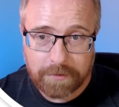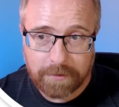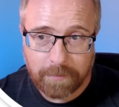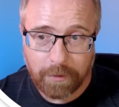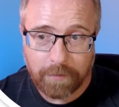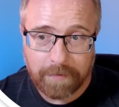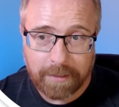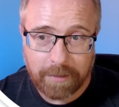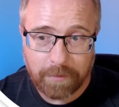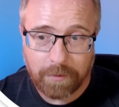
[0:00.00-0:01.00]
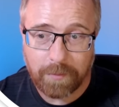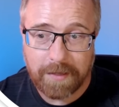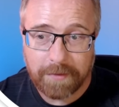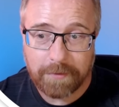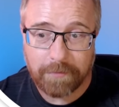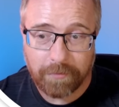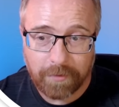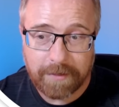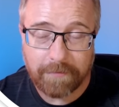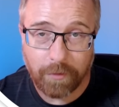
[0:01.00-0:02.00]
of them are available with the
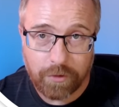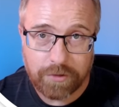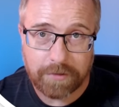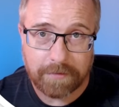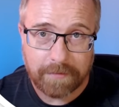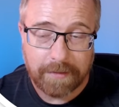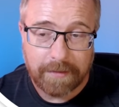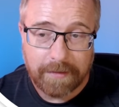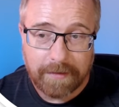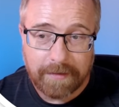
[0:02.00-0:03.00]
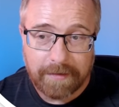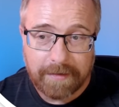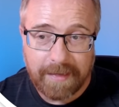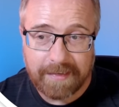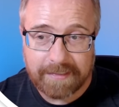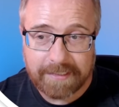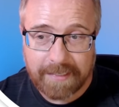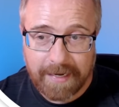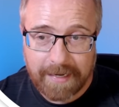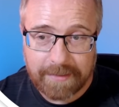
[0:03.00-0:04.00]
free version. And
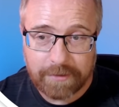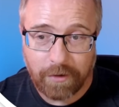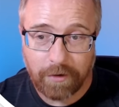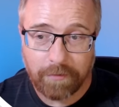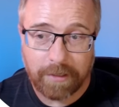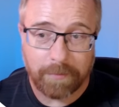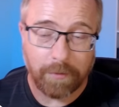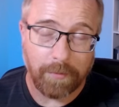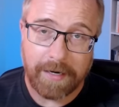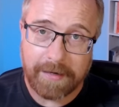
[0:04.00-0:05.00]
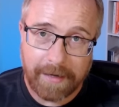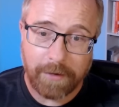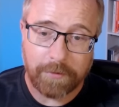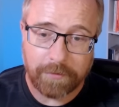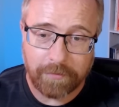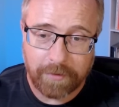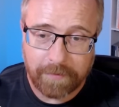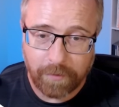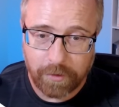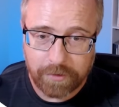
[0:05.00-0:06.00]
scans are available right now with the
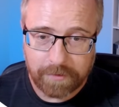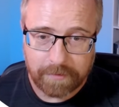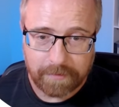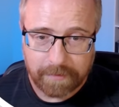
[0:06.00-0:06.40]
free version.